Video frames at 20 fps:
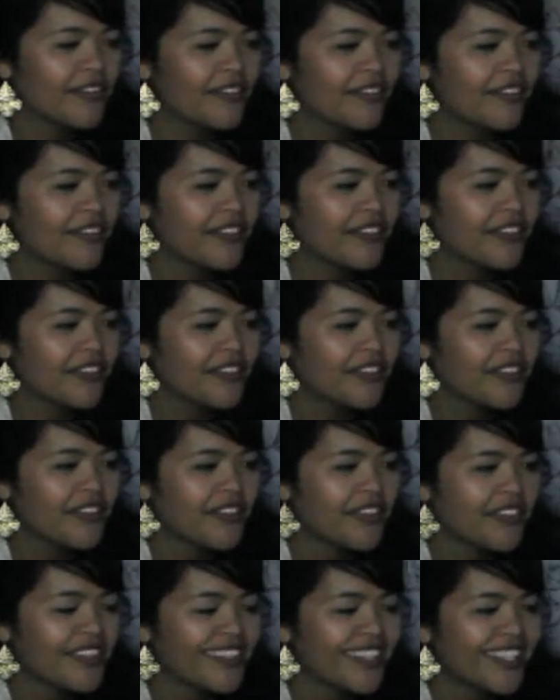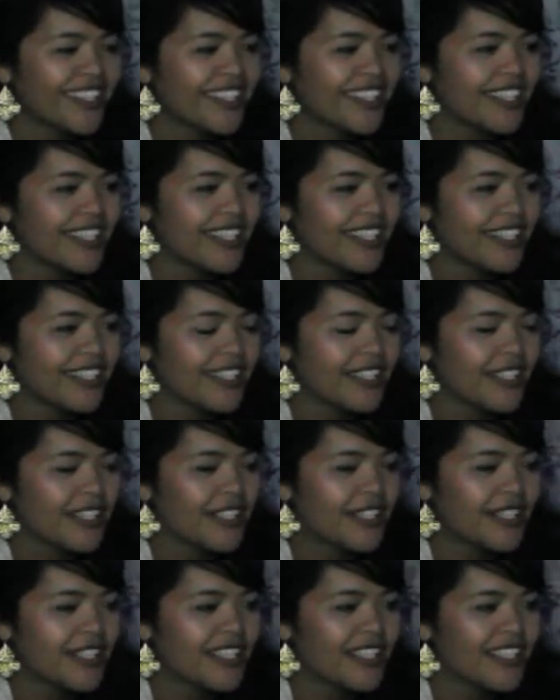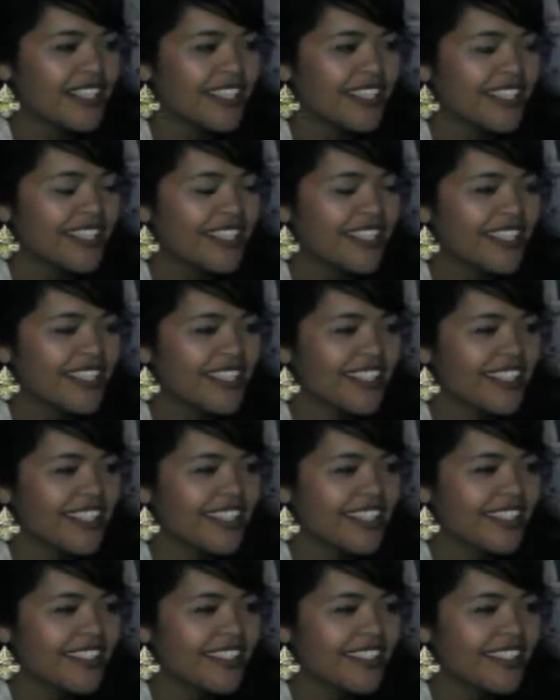The person shown says nothing.